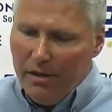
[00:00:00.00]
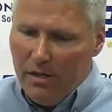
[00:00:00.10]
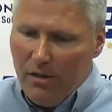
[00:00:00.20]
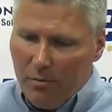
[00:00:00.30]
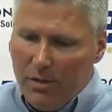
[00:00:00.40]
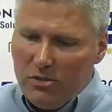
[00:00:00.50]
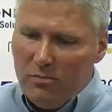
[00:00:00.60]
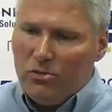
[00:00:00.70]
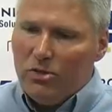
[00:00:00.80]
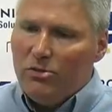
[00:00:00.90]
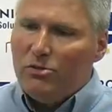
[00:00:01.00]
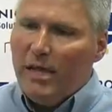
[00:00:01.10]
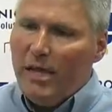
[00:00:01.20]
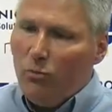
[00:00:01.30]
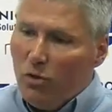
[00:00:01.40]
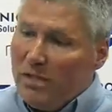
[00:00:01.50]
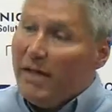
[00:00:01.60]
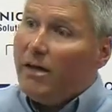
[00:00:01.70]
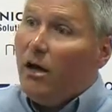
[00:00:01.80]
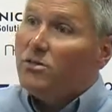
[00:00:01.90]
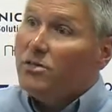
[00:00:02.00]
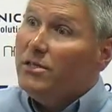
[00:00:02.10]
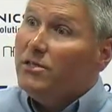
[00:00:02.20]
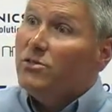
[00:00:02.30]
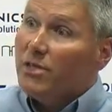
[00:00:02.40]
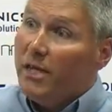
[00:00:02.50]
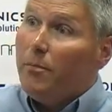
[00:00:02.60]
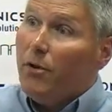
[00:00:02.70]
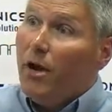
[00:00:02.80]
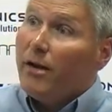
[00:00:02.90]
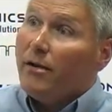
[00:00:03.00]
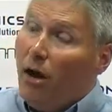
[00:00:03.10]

to help customers understand what that cost is to get a product